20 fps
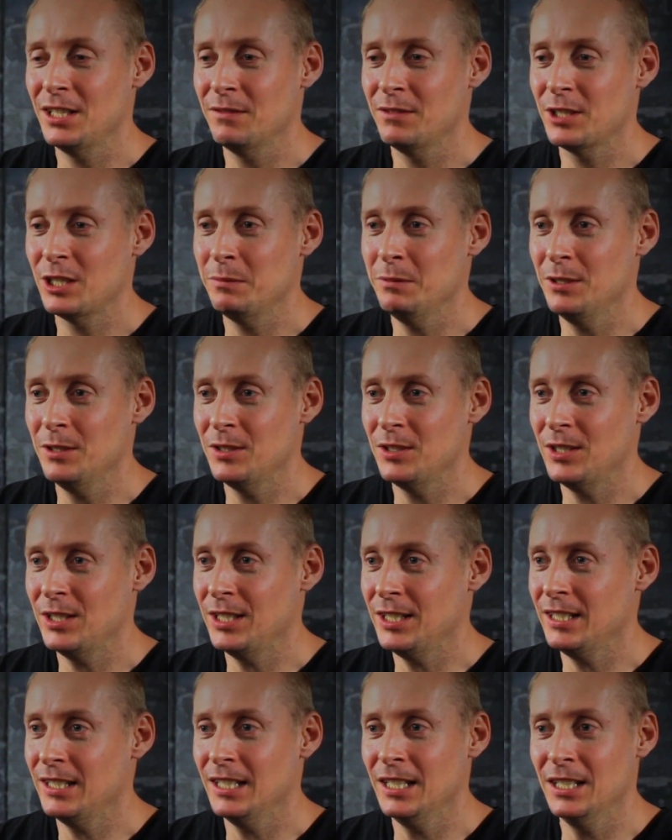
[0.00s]
of the
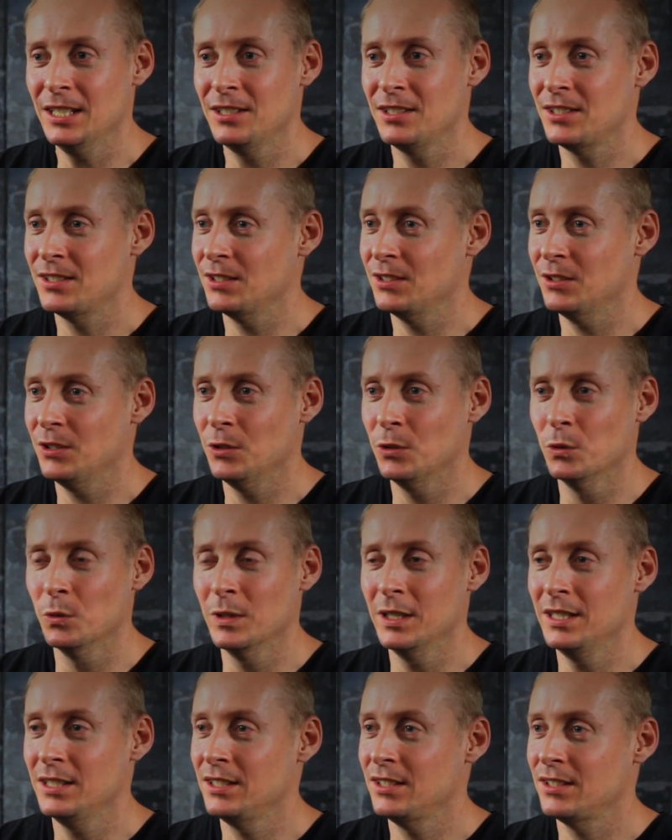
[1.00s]
community is
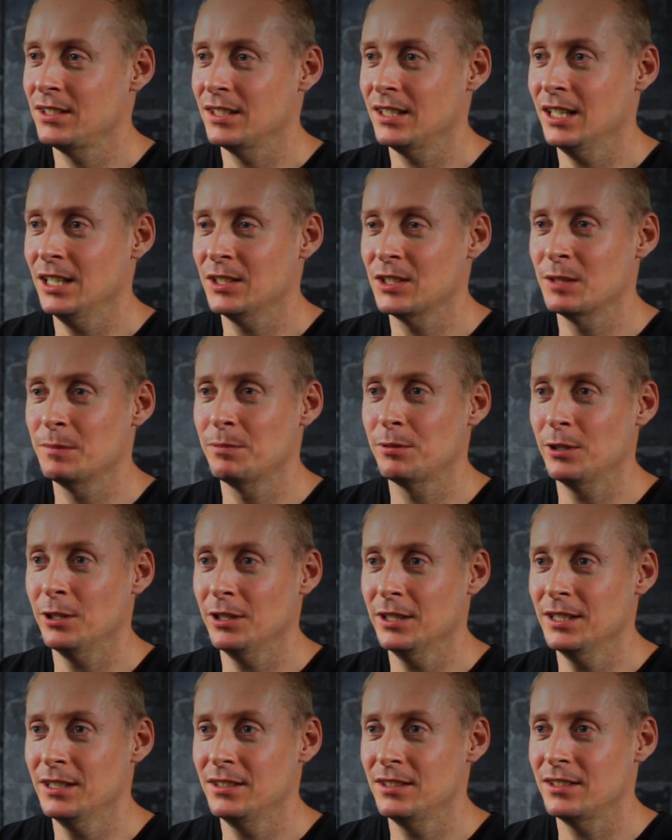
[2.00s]
always a
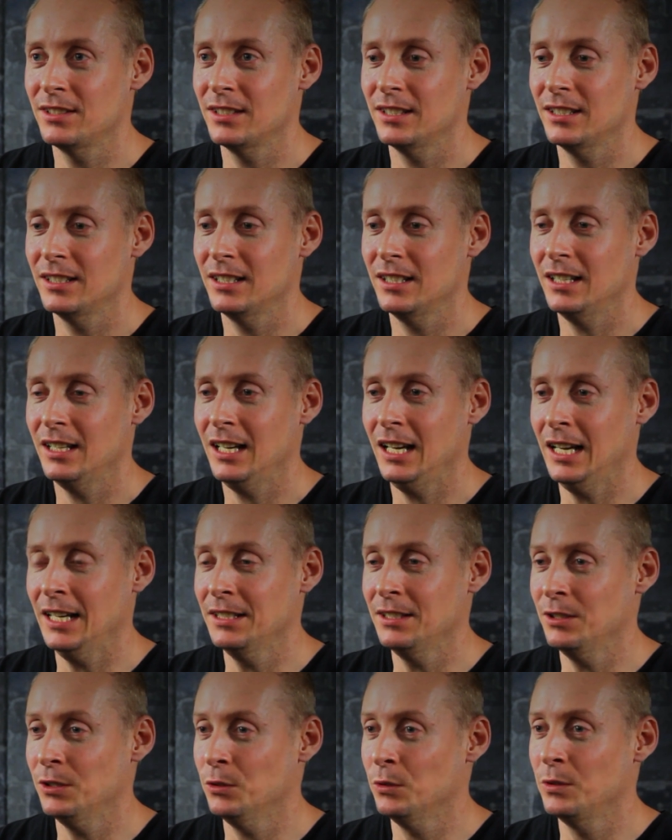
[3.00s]
surprise,
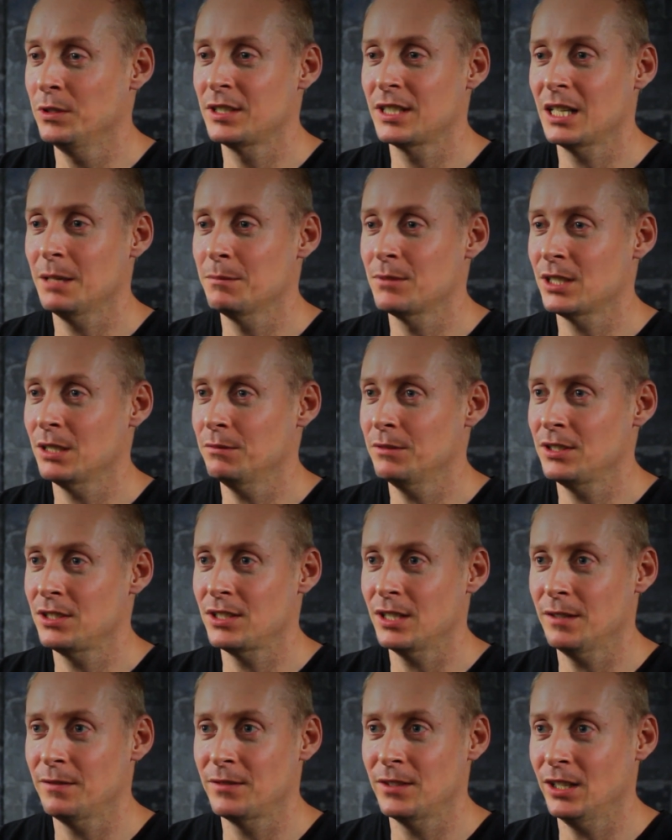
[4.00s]
and it always comes up with
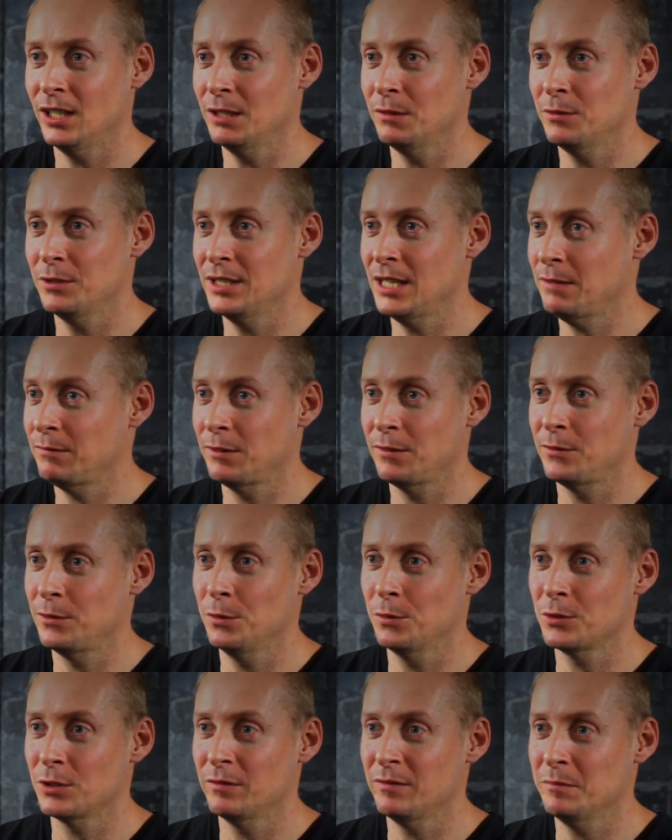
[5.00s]
stuff that I would never have
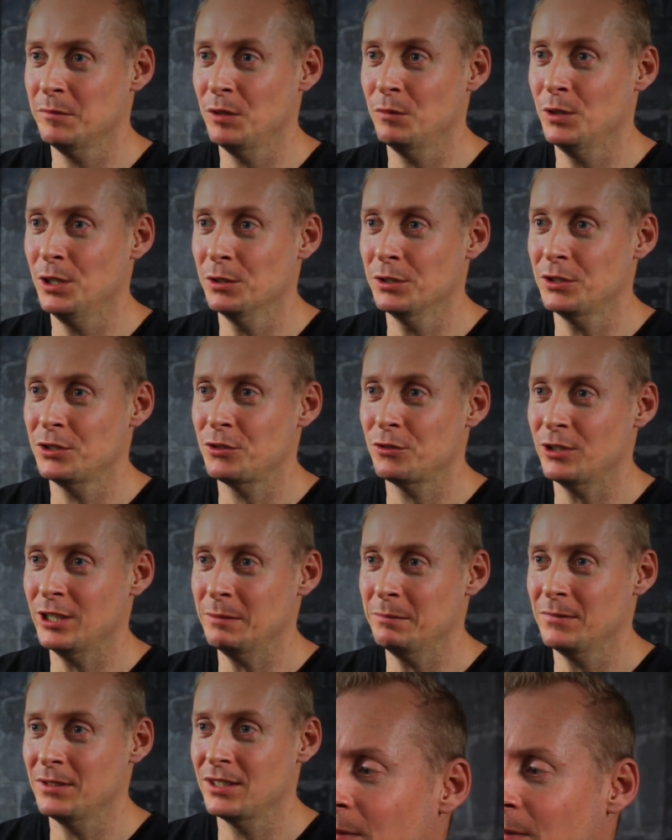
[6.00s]
thought of in my wildest dreams.